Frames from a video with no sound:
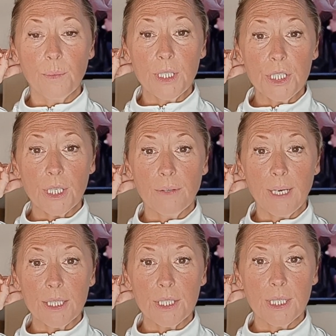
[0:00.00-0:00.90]
which
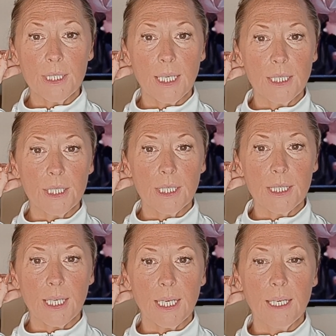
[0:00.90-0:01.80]
direction the tension is
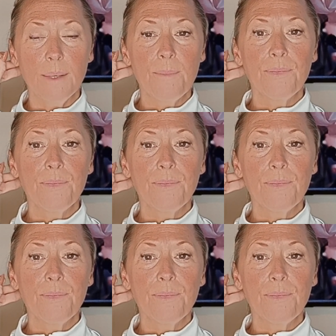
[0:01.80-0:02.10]
in,